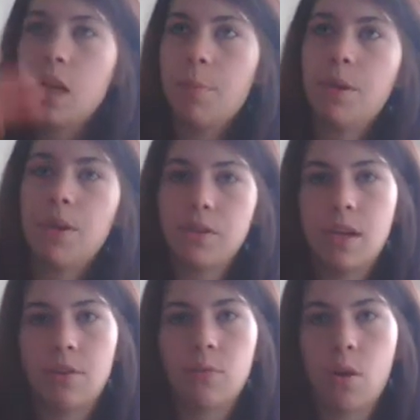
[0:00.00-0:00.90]
a couple
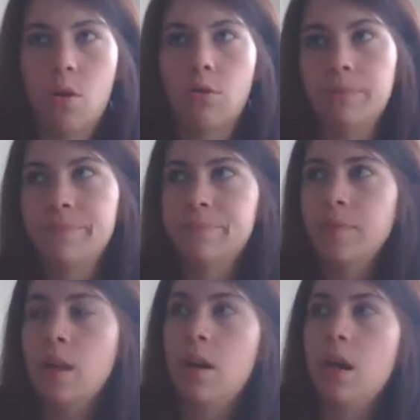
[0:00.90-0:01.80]
years down the road,
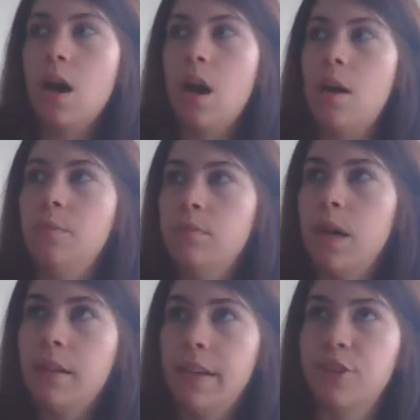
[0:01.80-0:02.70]
um,
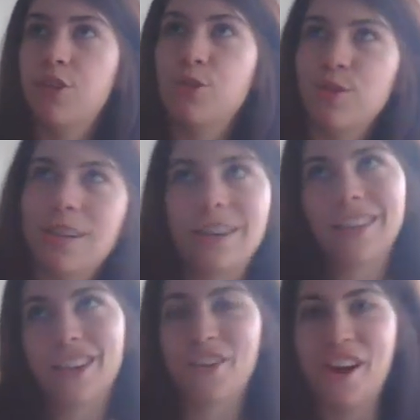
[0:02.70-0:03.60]
well, actually it was like
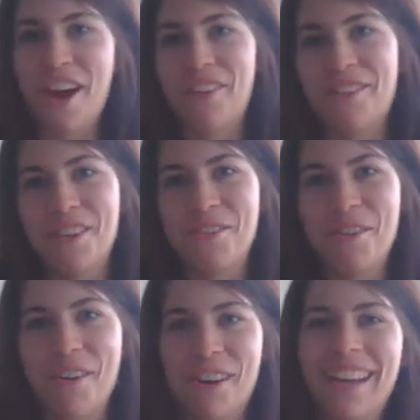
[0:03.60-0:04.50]
a year and a half down
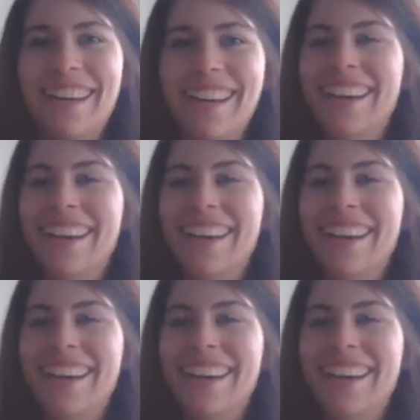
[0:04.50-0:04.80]
the road,